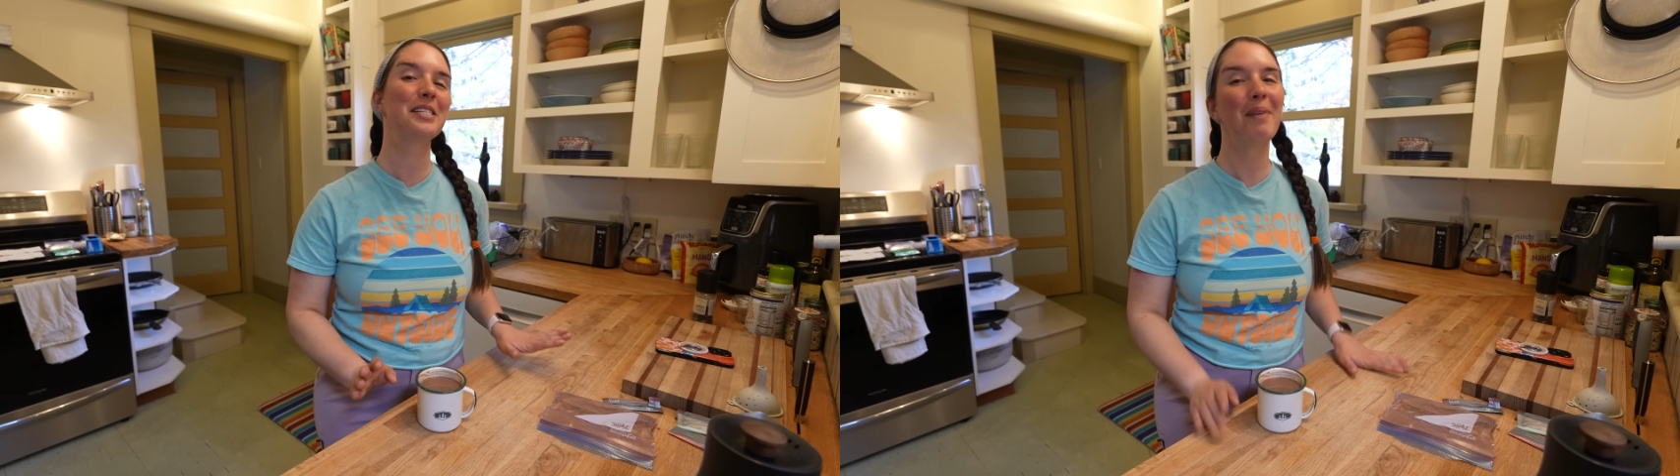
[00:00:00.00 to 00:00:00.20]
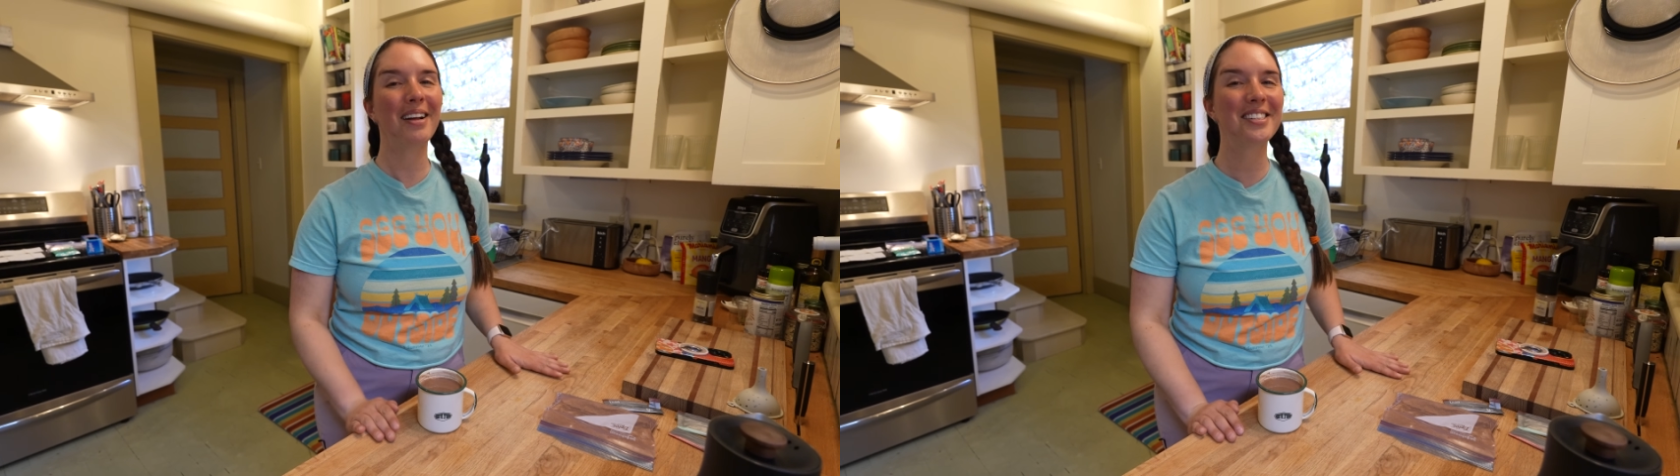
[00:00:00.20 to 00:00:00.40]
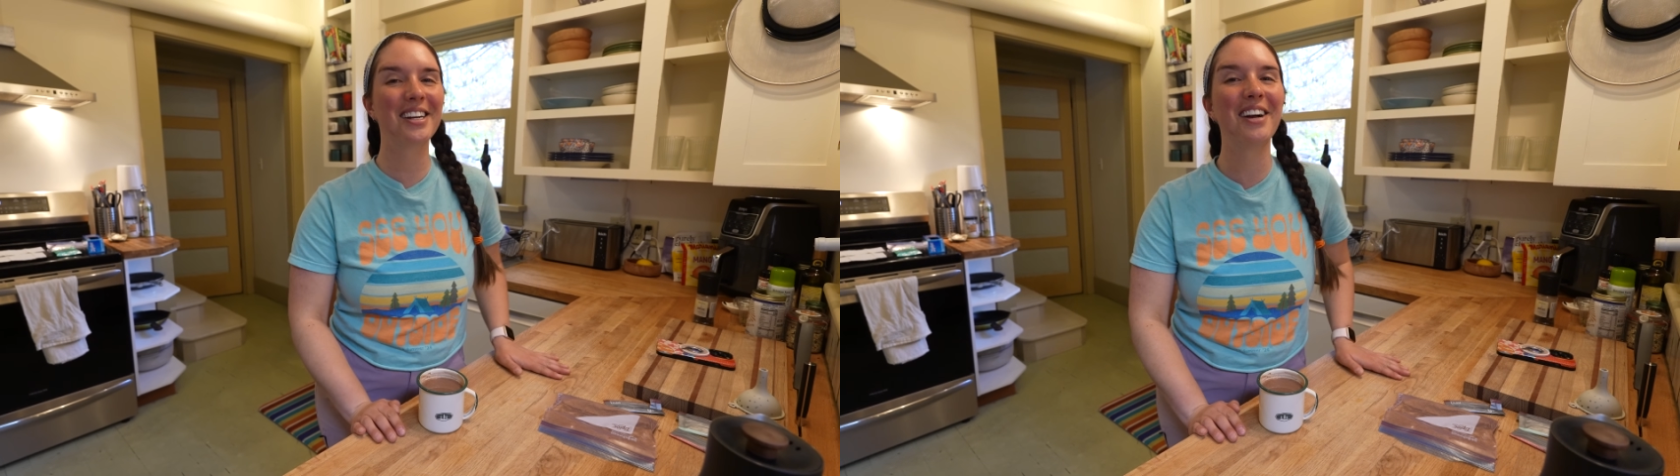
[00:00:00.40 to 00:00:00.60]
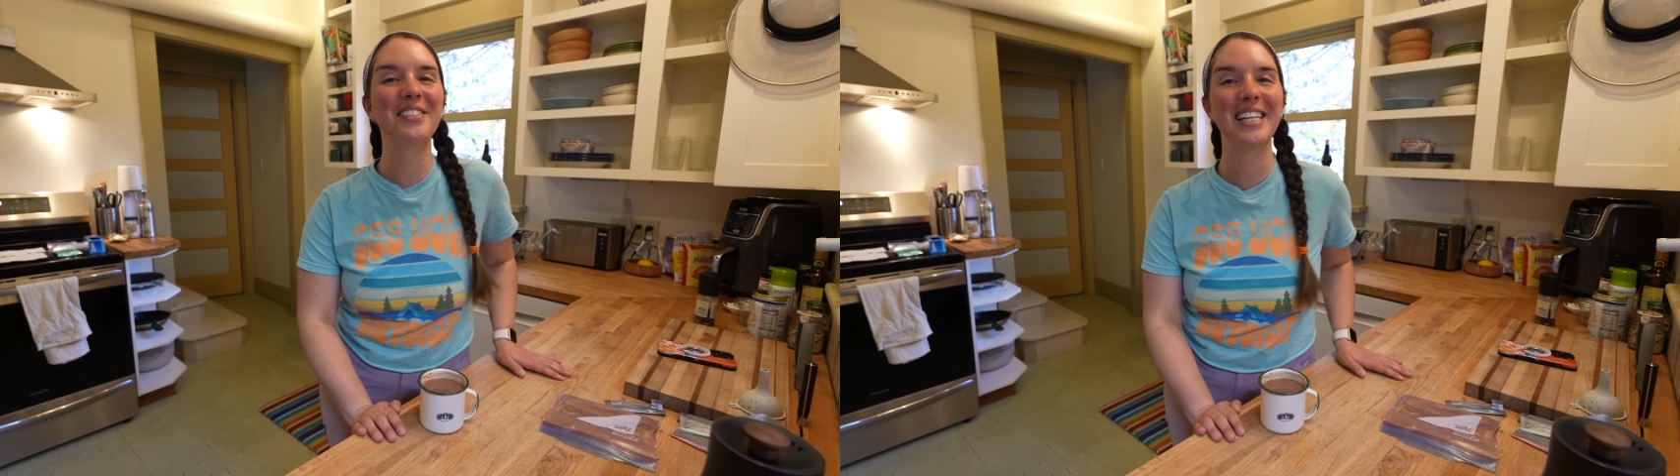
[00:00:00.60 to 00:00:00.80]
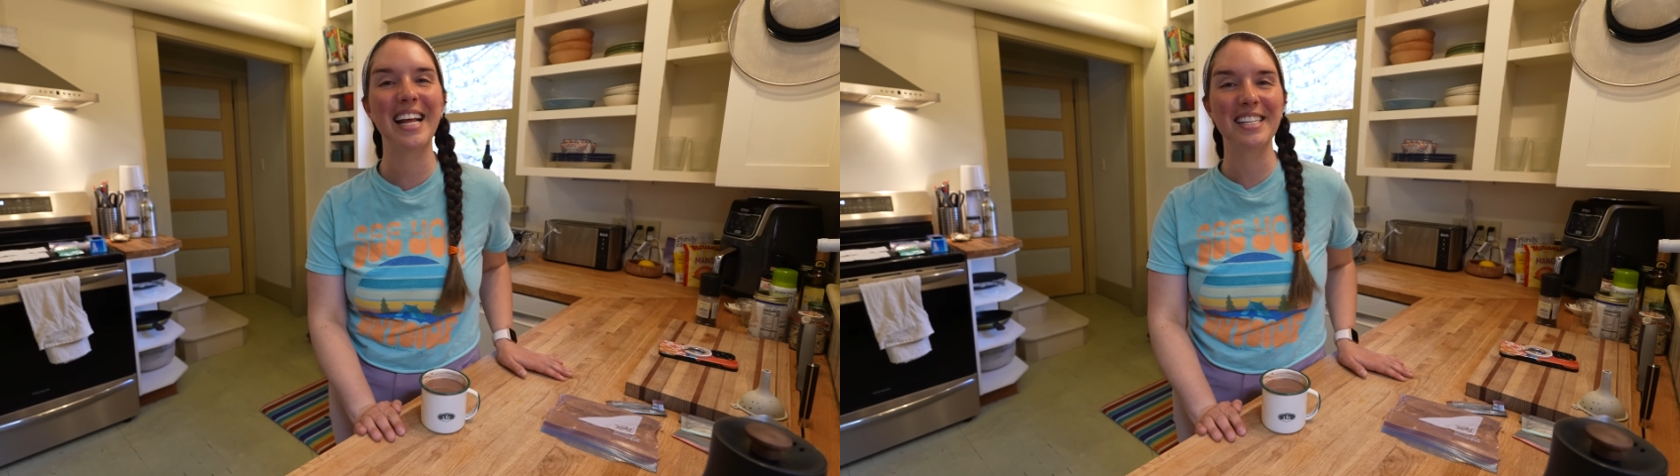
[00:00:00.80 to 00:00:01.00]
sponsor
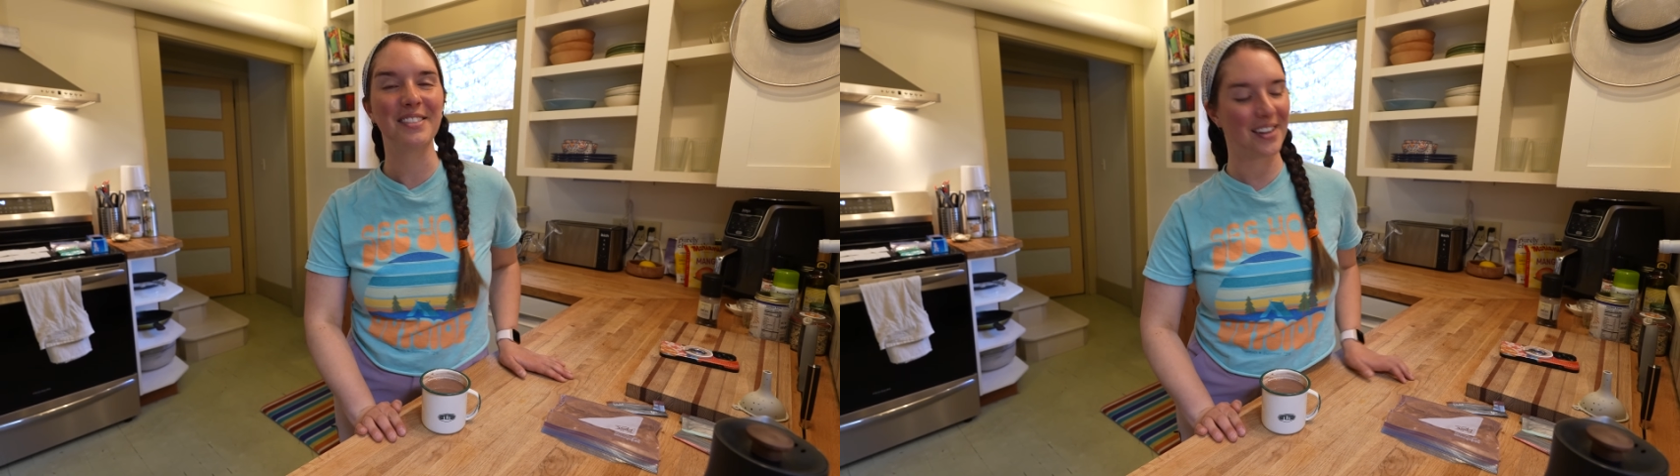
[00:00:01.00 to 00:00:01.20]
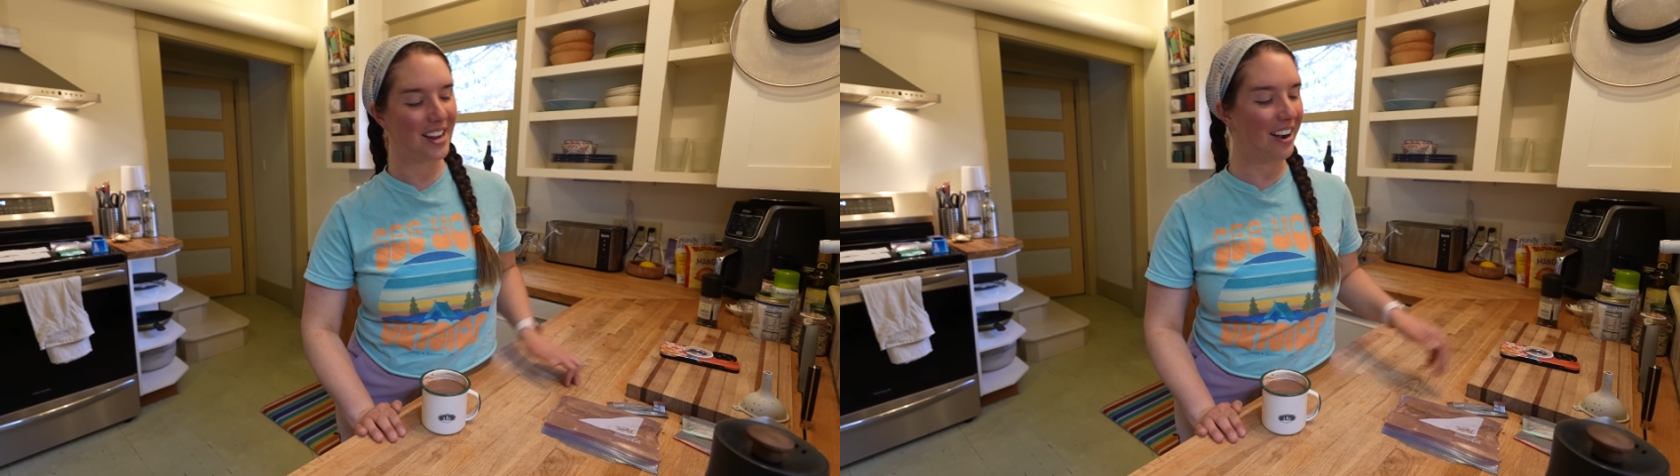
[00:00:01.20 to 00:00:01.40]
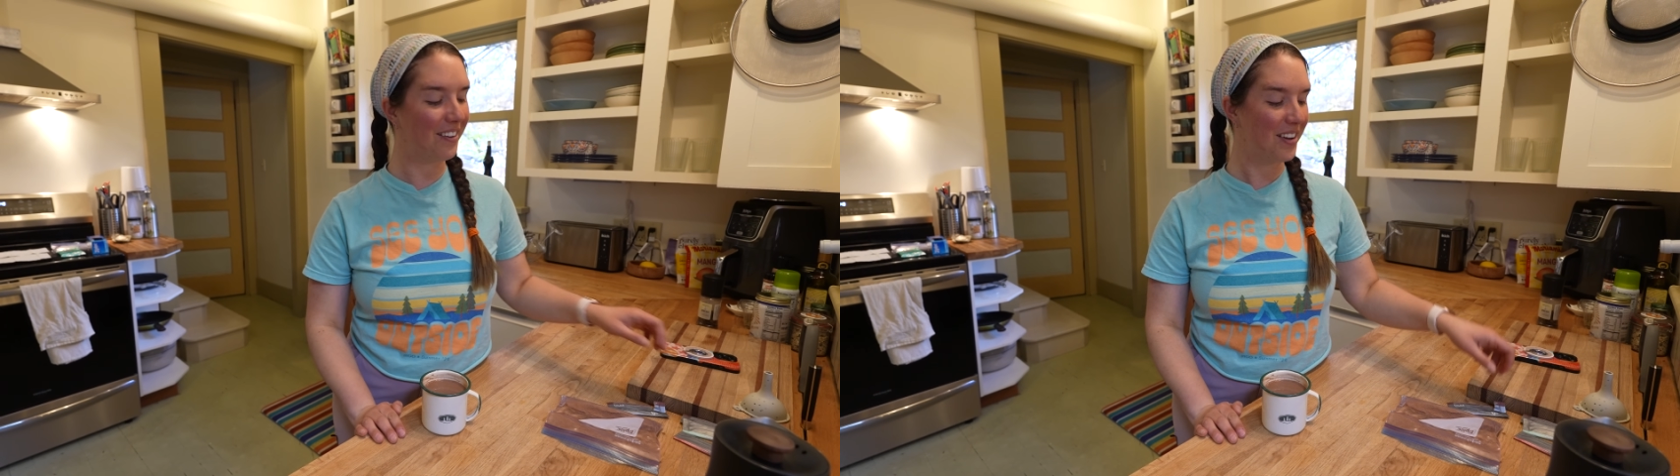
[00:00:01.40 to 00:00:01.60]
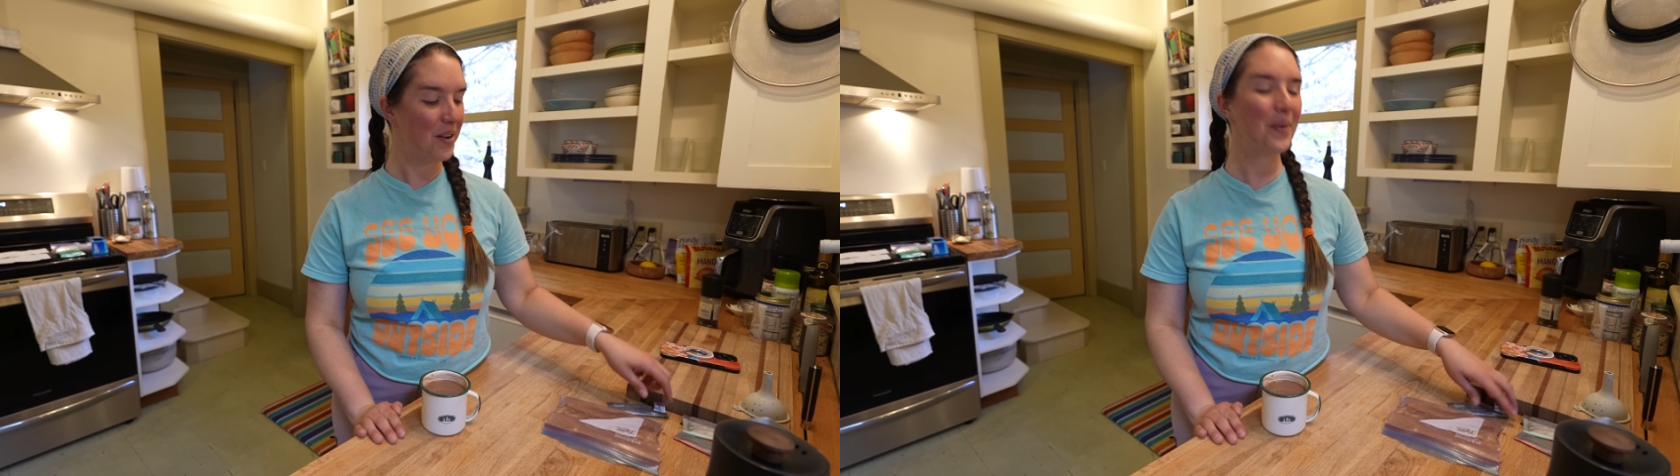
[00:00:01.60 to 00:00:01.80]
of today's video,